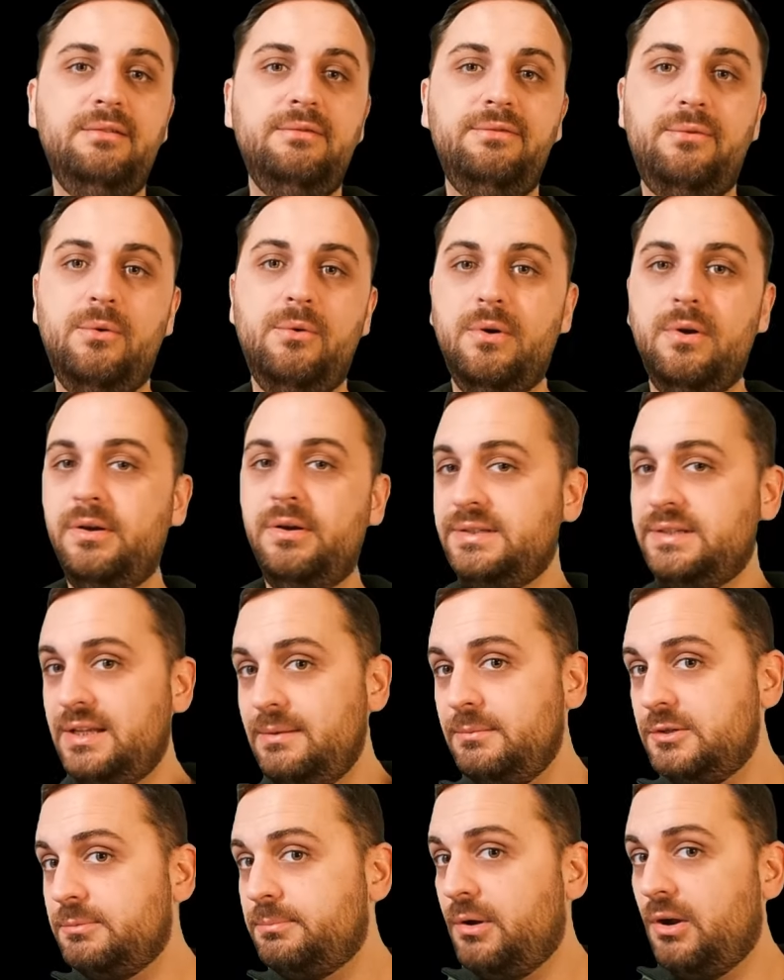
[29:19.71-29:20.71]
for
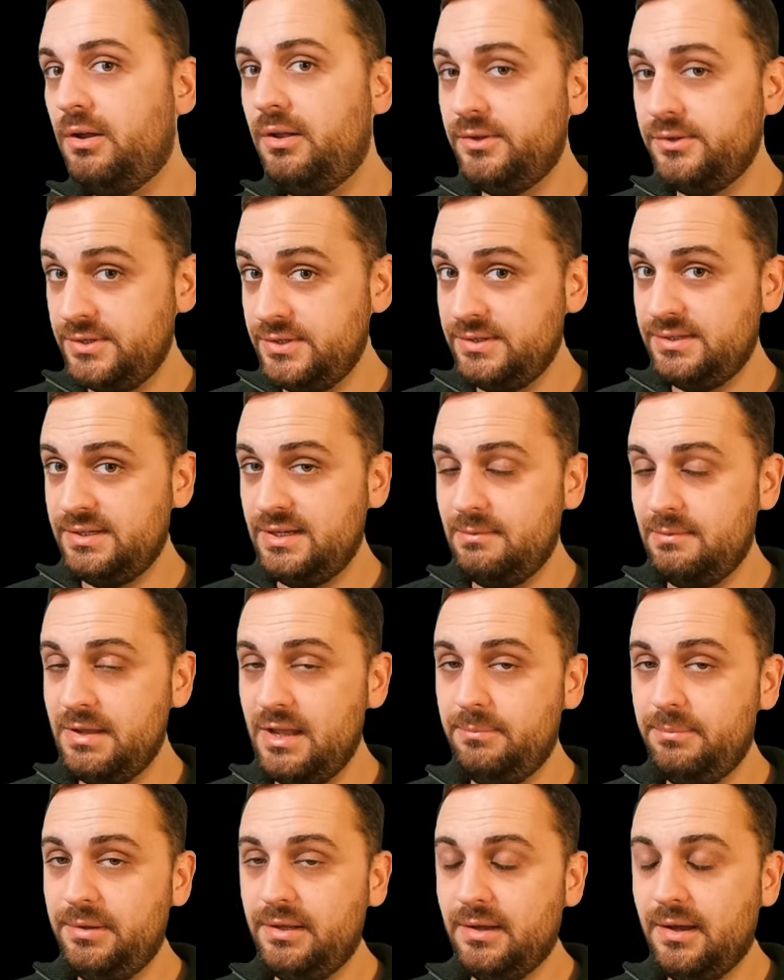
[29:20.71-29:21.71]
Team Topology's Team
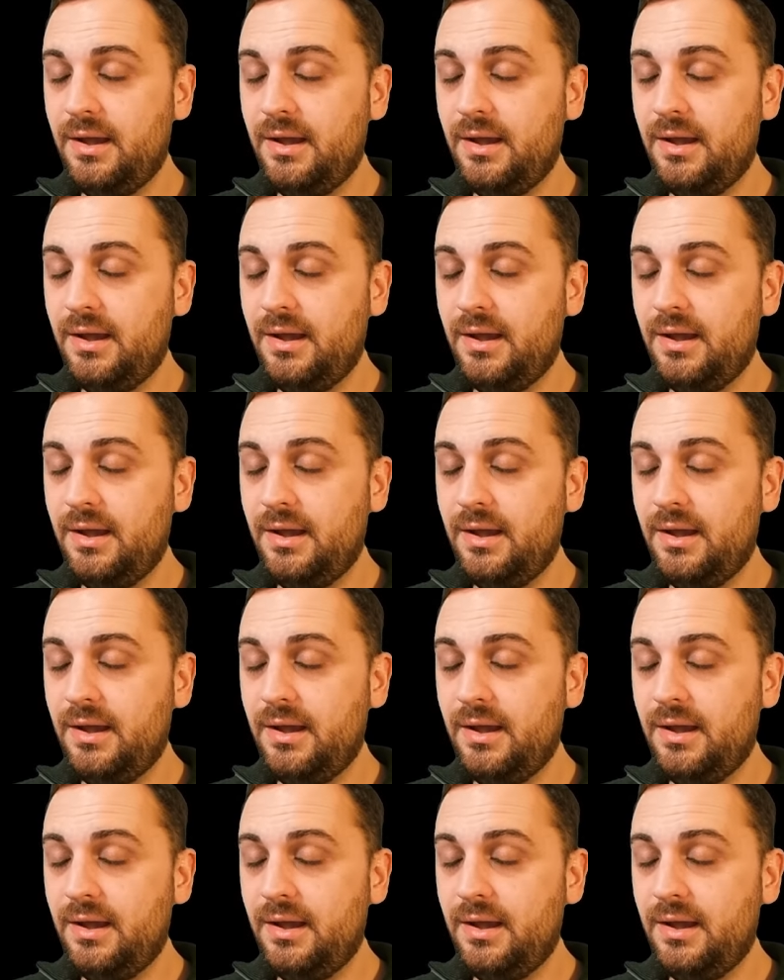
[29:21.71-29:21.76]
API.